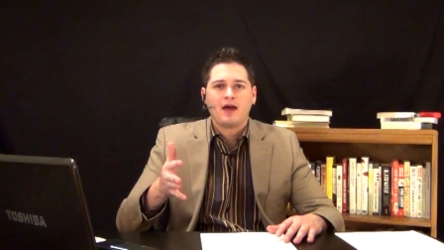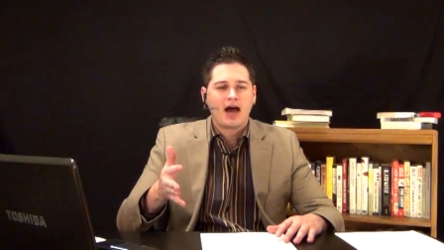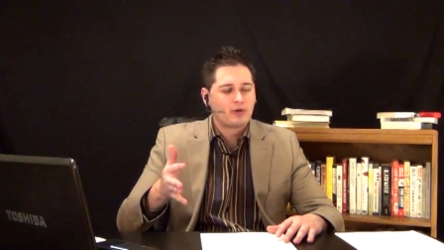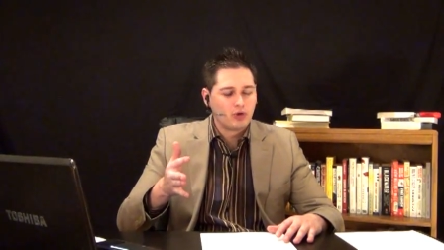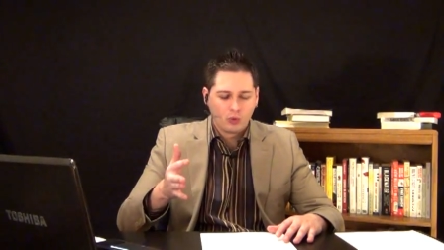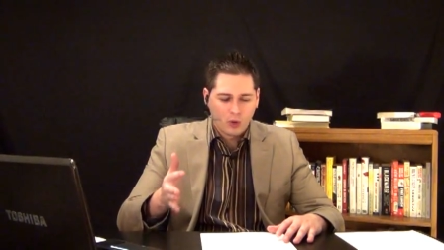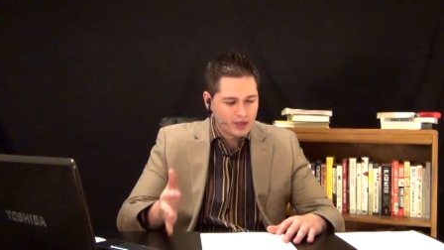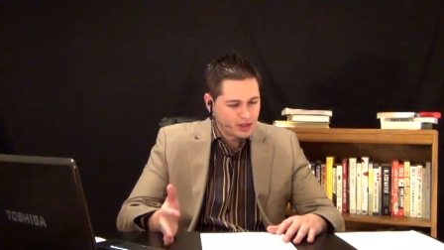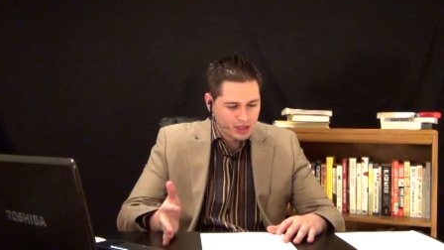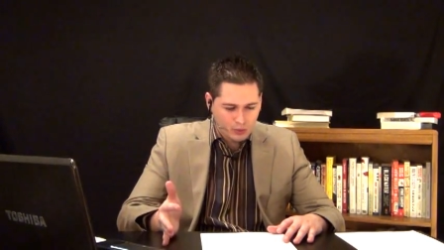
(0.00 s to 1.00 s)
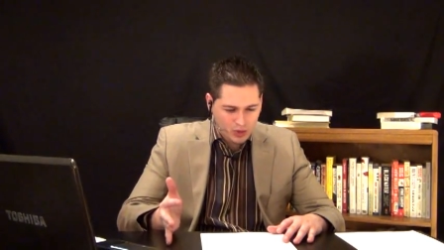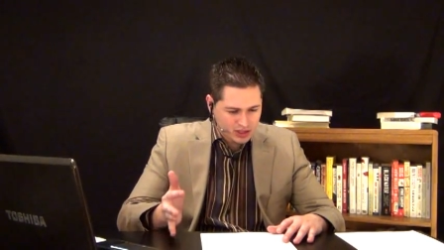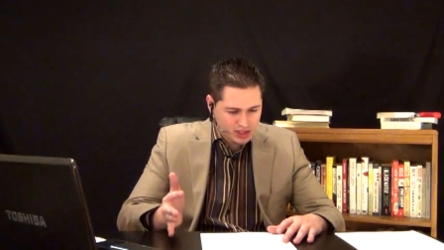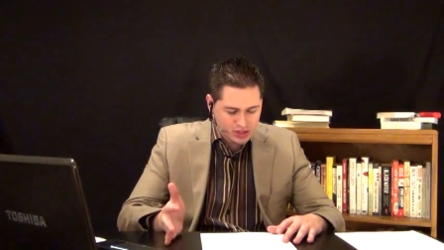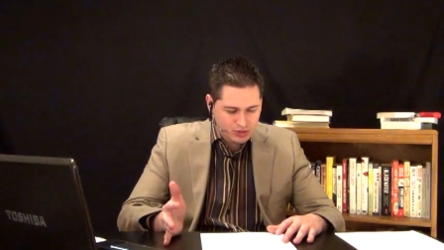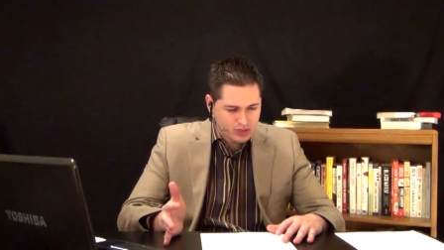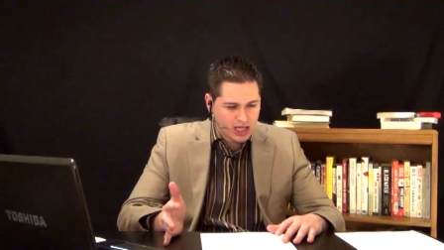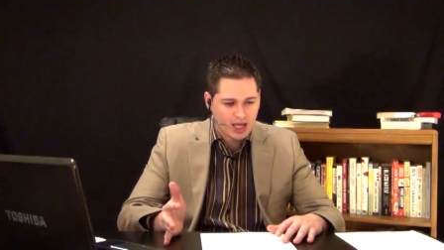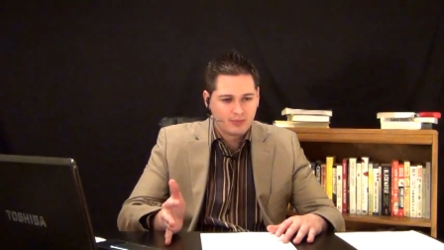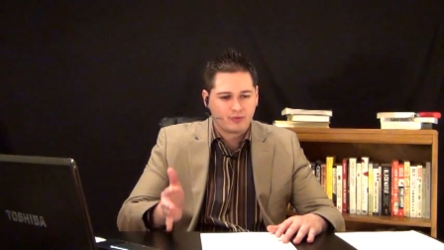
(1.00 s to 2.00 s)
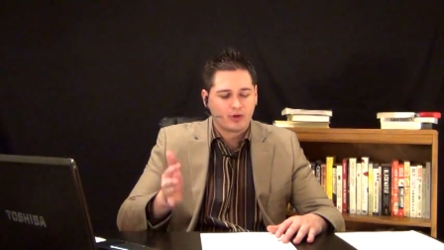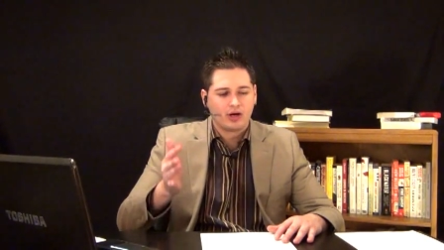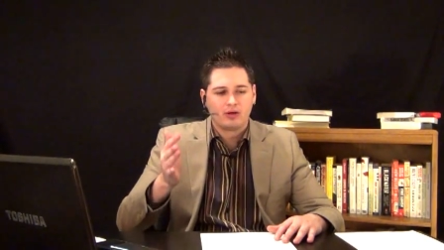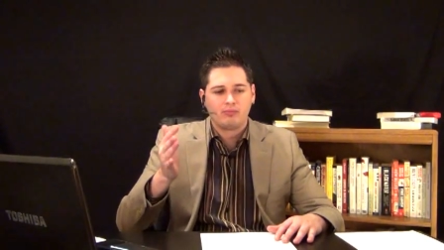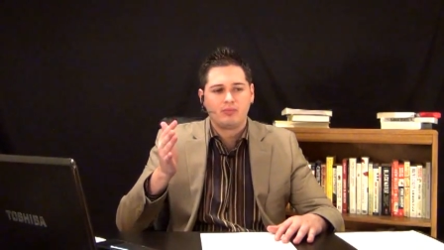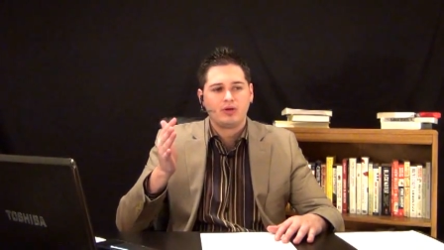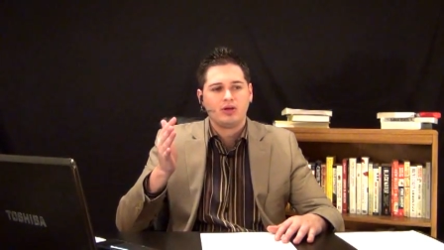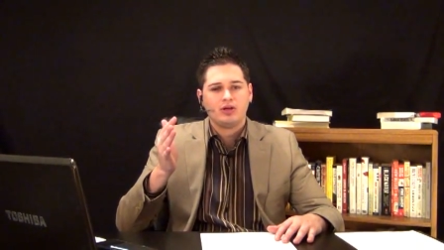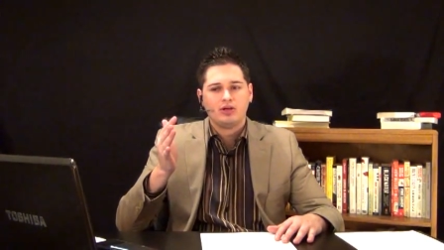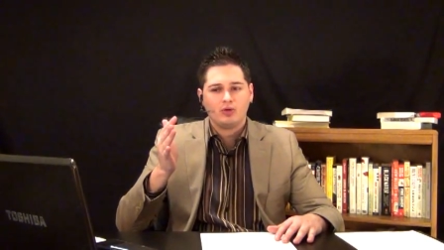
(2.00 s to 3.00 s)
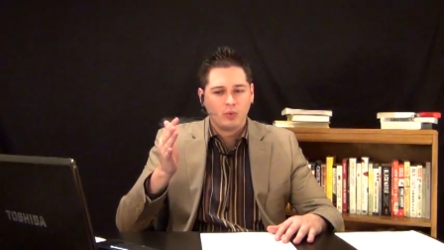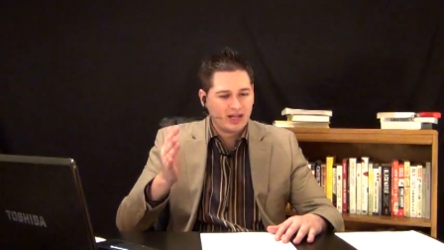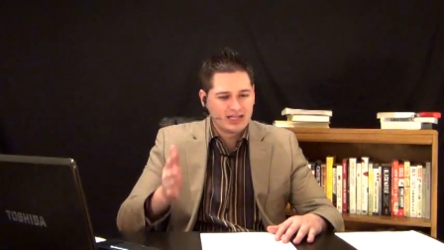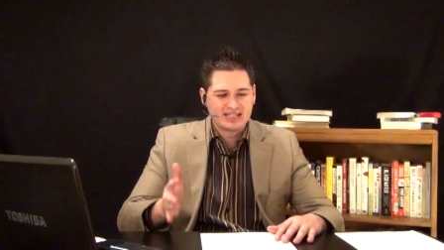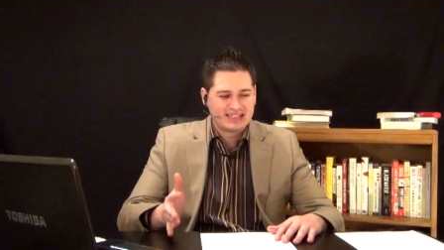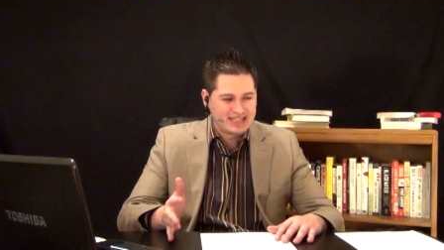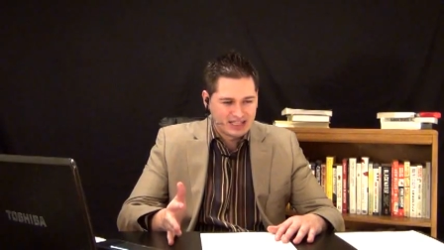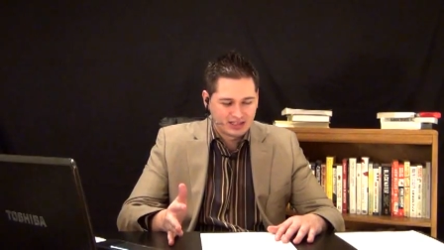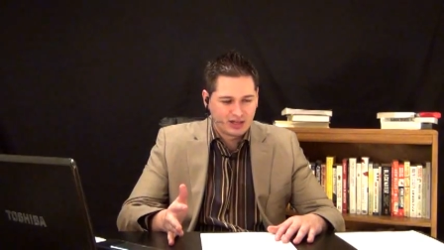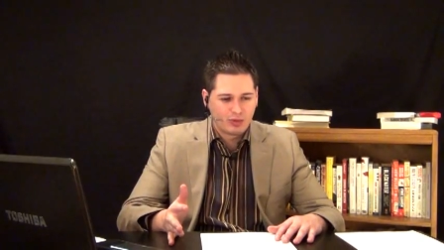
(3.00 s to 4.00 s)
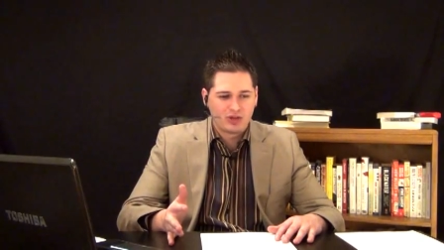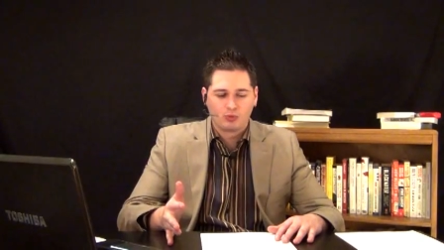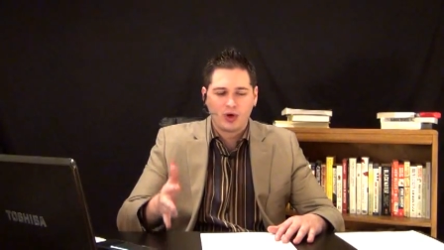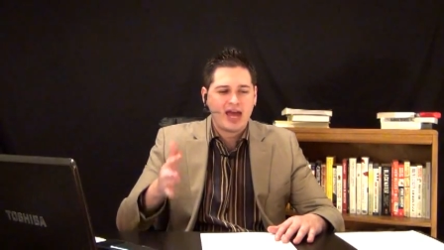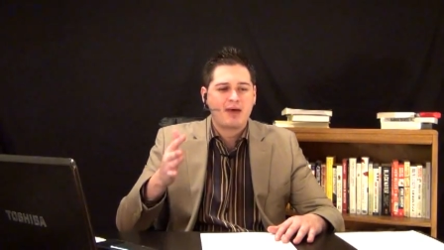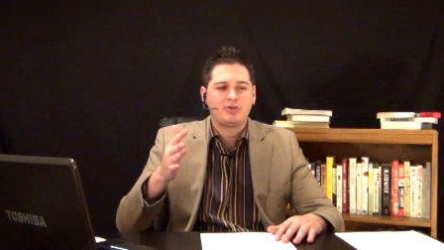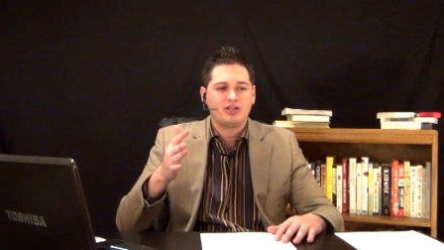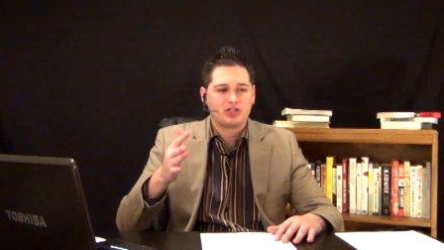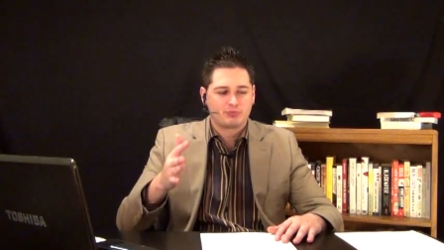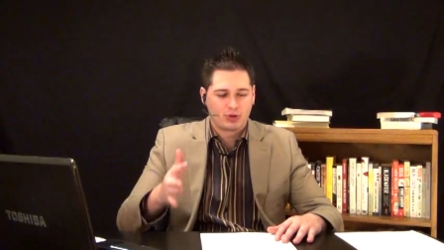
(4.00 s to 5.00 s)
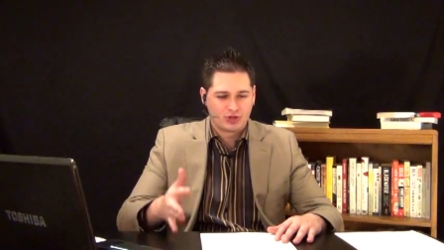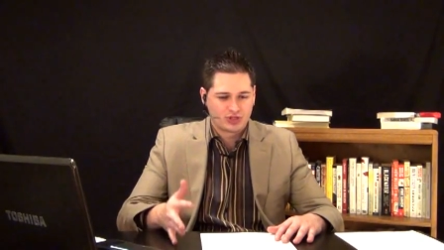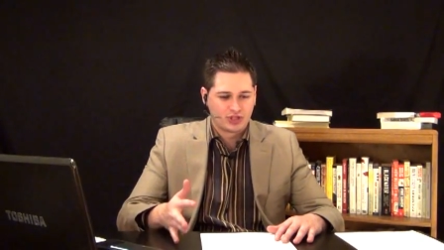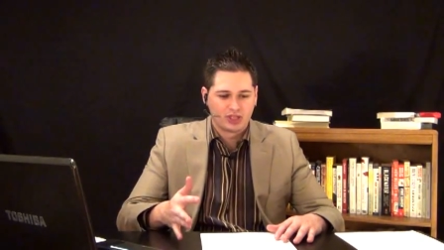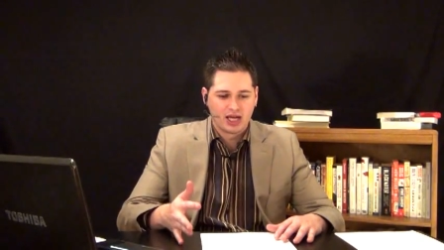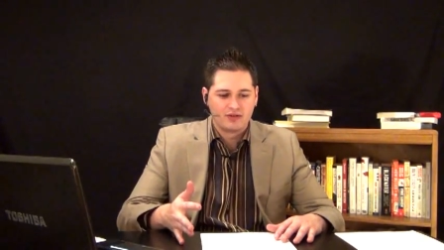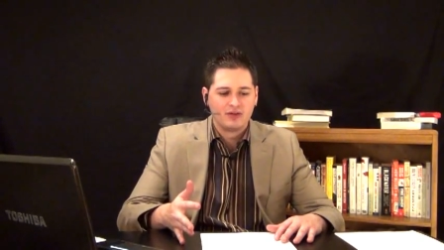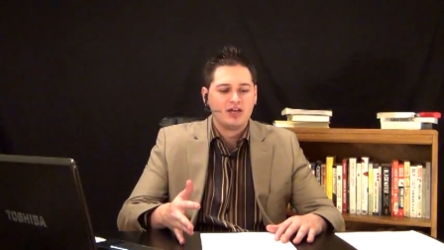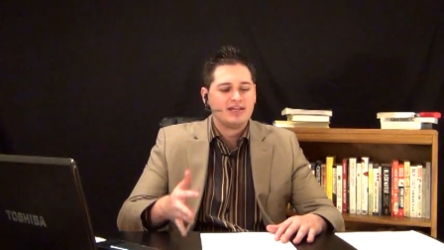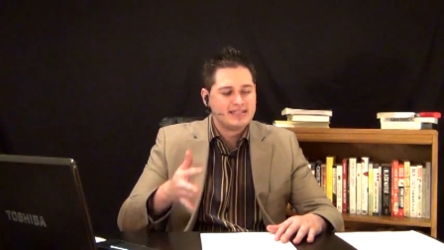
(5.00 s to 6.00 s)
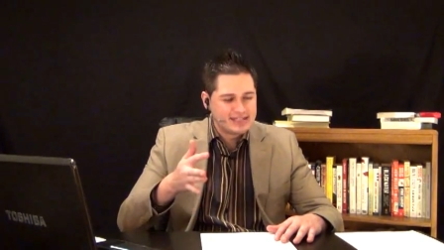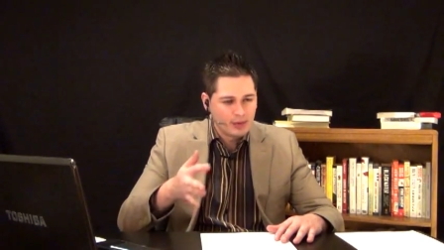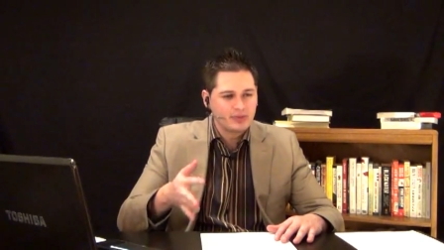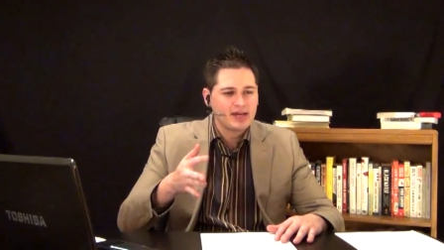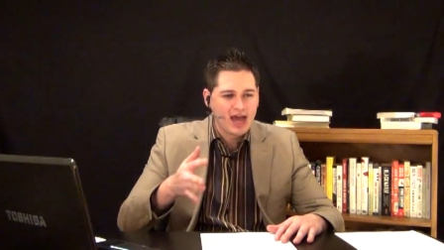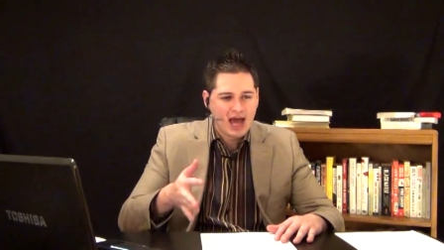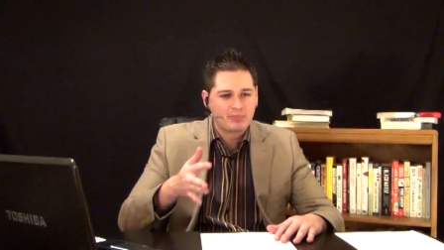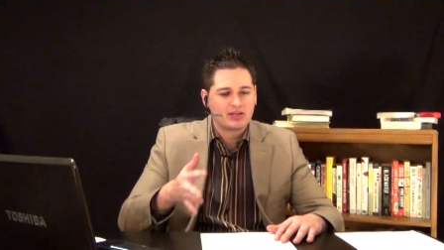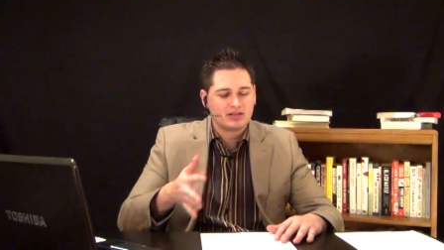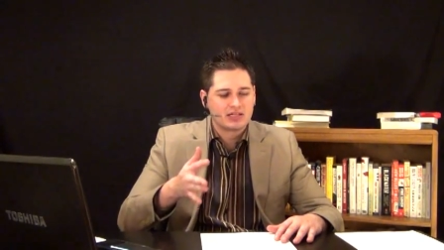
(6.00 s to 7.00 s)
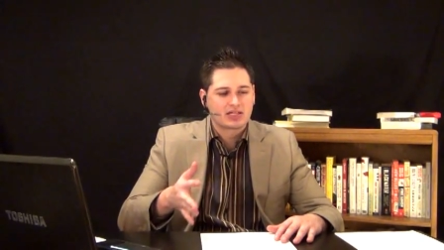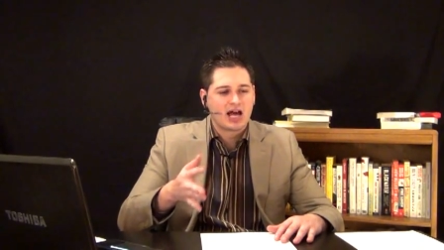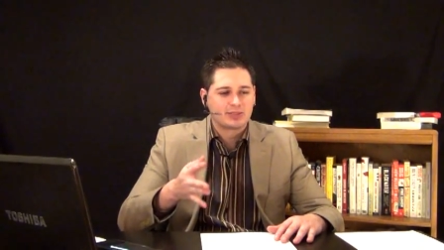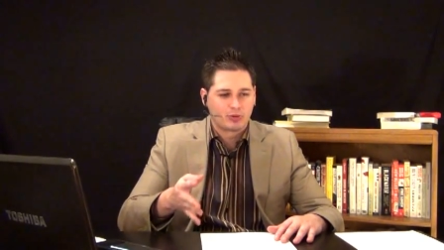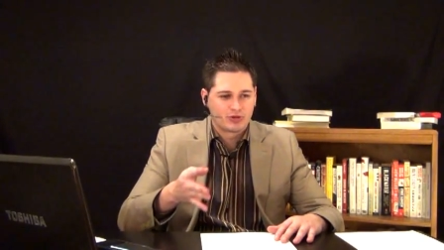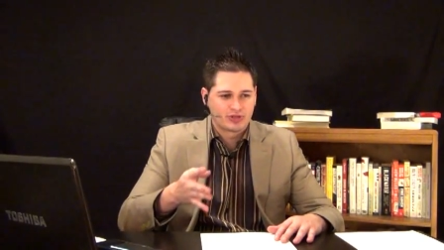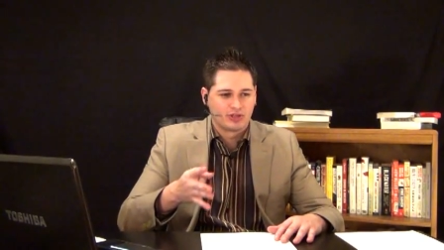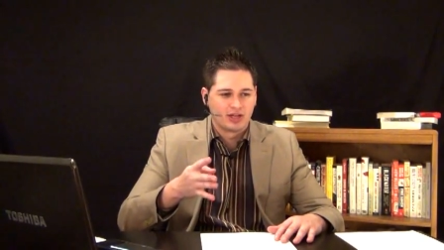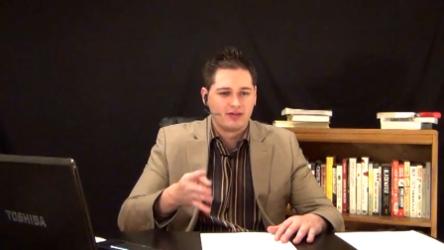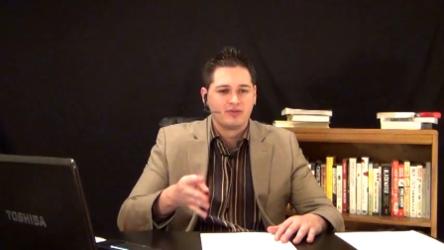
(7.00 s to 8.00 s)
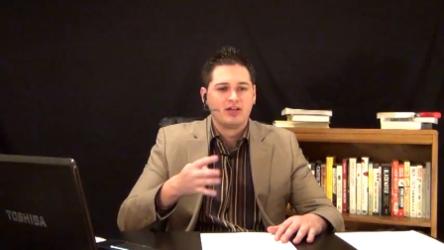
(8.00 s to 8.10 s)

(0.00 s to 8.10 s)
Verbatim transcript: I don't know what the issues came from, what he's dealing with, what happened in his personal life. something happened in this guy's personal life